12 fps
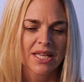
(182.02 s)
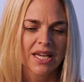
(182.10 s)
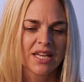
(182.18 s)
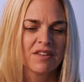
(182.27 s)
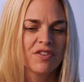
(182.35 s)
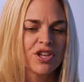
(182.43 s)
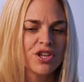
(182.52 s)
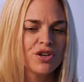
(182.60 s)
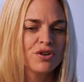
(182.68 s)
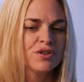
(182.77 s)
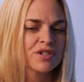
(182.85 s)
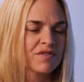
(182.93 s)
kind of
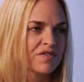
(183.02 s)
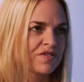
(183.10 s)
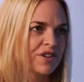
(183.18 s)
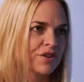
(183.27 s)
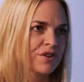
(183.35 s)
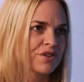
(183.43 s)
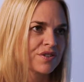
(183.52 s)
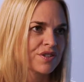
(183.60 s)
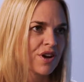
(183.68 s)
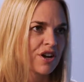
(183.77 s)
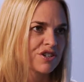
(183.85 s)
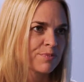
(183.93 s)
huge and fierce
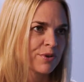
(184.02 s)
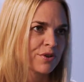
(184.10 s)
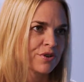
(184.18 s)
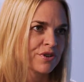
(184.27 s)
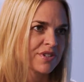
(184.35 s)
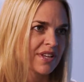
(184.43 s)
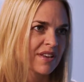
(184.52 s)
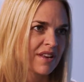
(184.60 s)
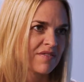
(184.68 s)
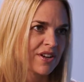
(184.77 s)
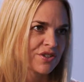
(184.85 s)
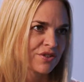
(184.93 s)
entrepreneurs and
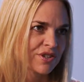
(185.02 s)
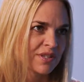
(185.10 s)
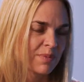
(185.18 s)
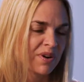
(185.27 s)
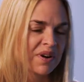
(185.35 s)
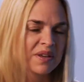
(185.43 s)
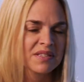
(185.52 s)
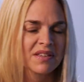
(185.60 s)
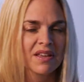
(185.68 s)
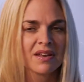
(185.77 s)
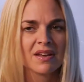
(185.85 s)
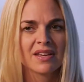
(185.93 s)
adventurous spirits,
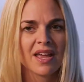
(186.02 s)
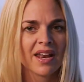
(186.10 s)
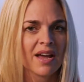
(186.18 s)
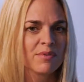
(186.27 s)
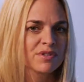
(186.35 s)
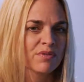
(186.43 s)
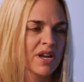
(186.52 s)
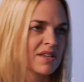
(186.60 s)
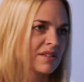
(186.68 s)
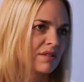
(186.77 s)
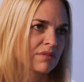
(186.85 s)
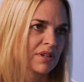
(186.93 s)
and yet I was
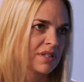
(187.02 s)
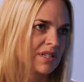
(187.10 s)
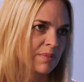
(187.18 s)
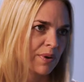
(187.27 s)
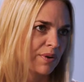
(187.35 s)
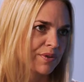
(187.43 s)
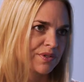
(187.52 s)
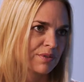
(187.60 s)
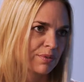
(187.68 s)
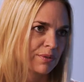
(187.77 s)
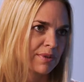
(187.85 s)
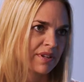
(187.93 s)
raised in a really typical
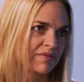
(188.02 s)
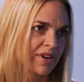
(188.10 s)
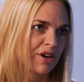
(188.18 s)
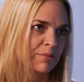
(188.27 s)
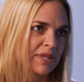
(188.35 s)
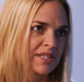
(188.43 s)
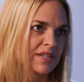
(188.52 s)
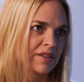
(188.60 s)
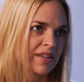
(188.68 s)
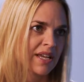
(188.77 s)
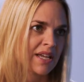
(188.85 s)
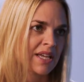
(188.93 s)
suburban environment till
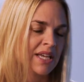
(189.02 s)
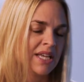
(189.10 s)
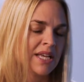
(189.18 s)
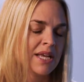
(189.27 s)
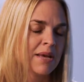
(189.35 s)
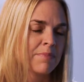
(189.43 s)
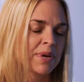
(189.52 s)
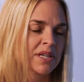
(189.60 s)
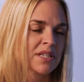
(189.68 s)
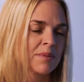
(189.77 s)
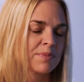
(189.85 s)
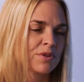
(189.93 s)
they
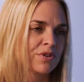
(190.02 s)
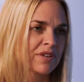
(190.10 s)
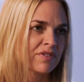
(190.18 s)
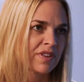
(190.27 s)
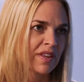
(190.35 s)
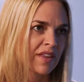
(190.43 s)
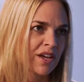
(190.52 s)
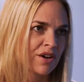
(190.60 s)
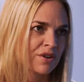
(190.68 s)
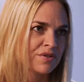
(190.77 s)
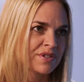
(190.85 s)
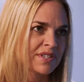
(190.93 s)
picked up, sold everything they
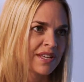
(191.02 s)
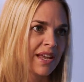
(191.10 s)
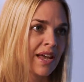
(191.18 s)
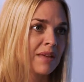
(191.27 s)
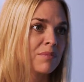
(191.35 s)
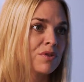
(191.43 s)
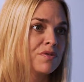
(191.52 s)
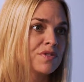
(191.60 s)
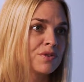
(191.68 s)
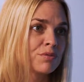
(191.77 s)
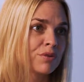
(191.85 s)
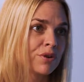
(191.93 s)
owned, and moved
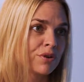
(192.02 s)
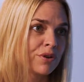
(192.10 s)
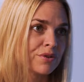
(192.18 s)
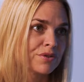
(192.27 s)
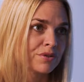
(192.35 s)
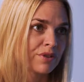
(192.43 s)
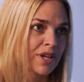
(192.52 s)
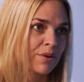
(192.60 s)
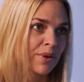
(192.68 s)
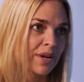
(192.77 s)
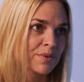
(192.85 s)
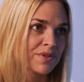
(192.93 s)
to rural Costa Rica
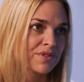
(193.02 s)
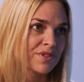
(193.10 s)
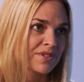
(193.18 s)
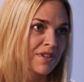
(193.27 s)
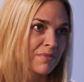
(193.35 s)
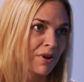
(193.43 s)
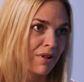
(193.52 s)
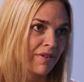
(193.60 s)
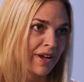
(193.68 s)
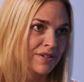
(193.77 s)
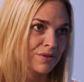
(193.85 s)
when I was just in the middle of high